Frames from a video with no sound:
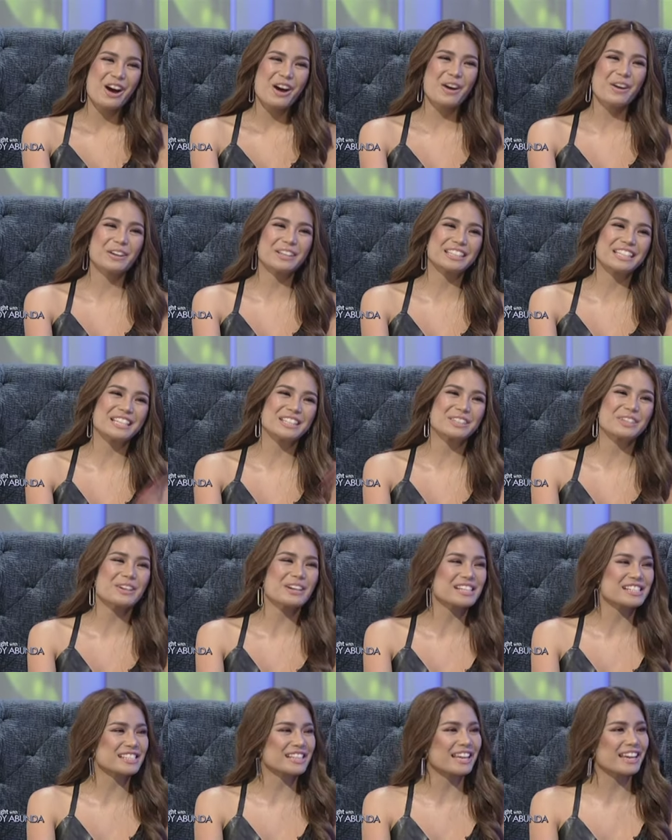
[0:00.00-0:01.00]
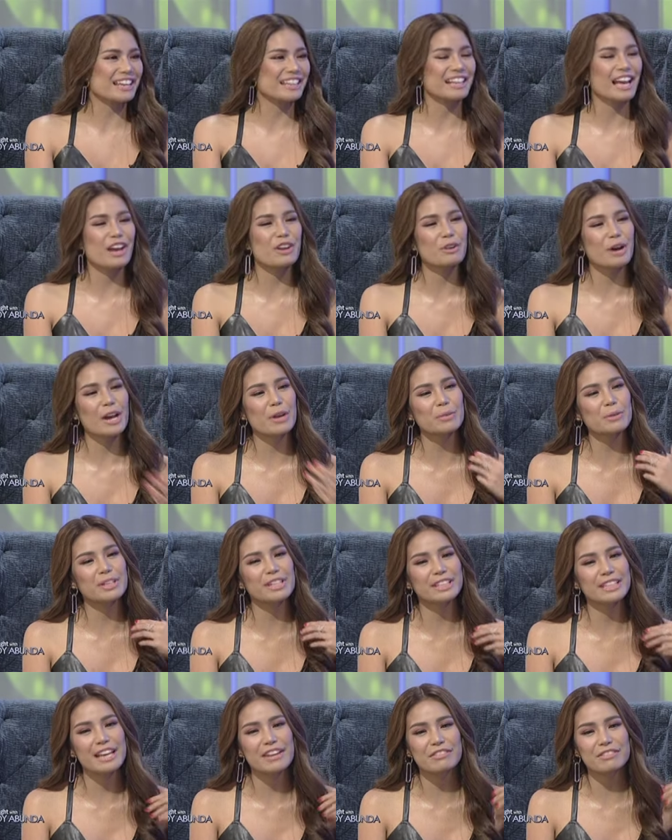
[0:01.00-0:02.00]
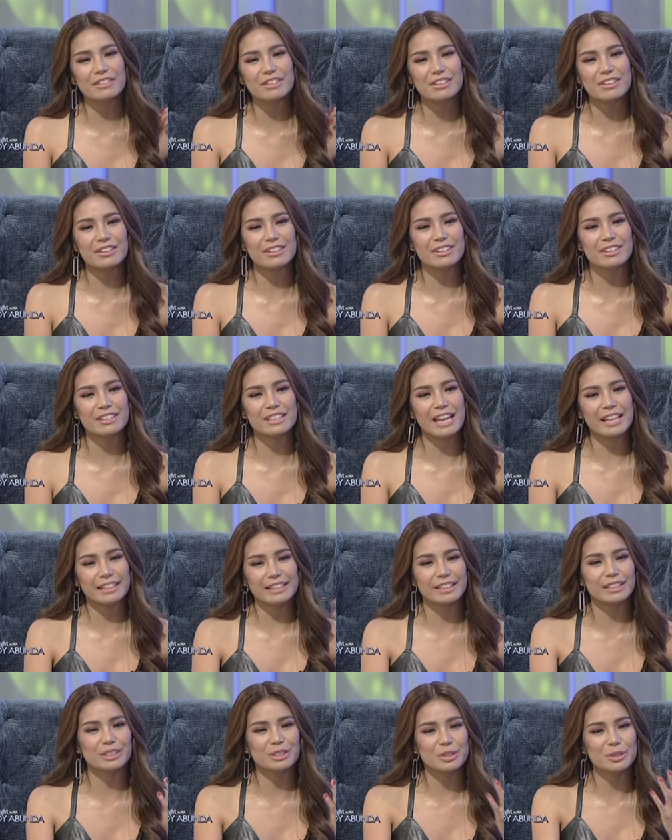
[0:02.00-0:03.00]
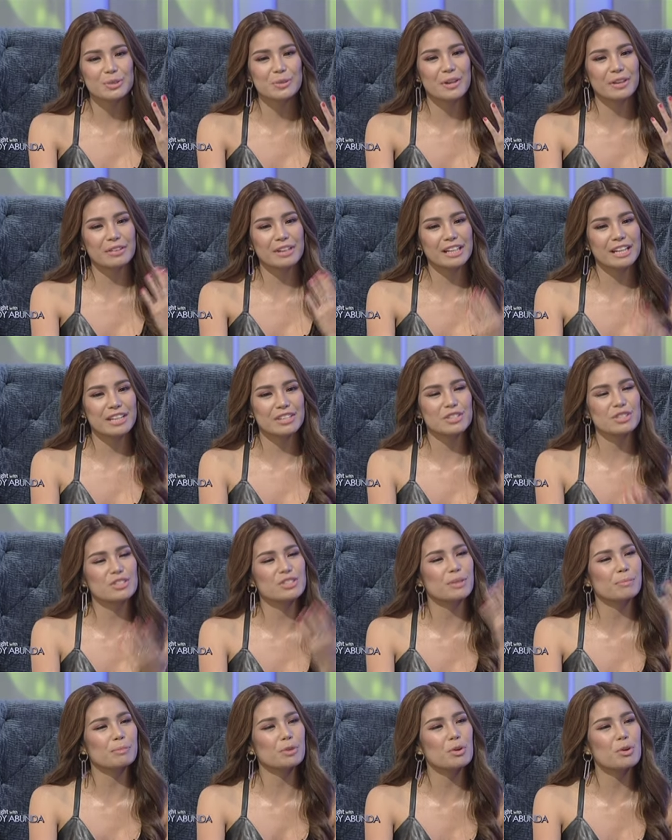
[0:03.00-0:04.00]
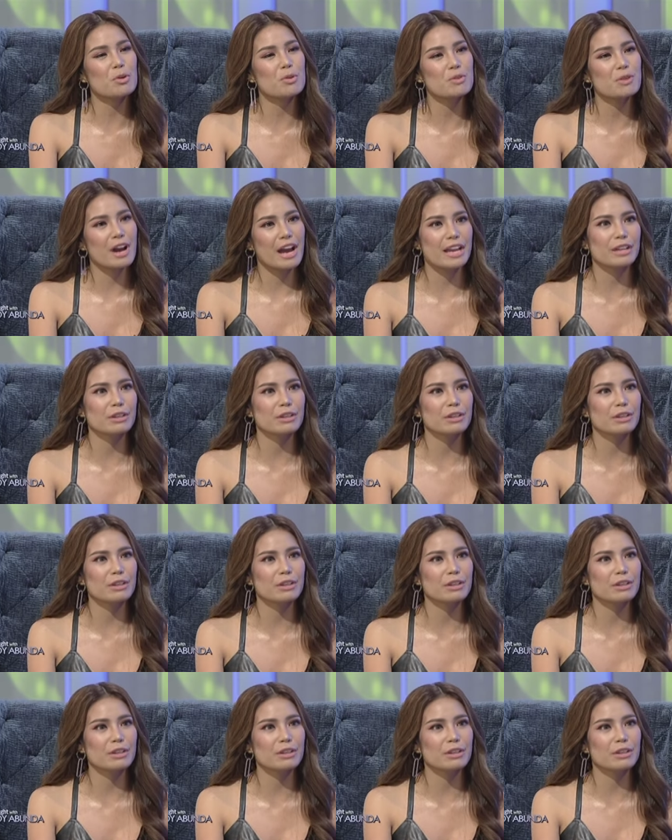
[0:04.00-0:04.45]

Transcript: Oh, dito kasi I, I wouldn't ever get into a relationship kung I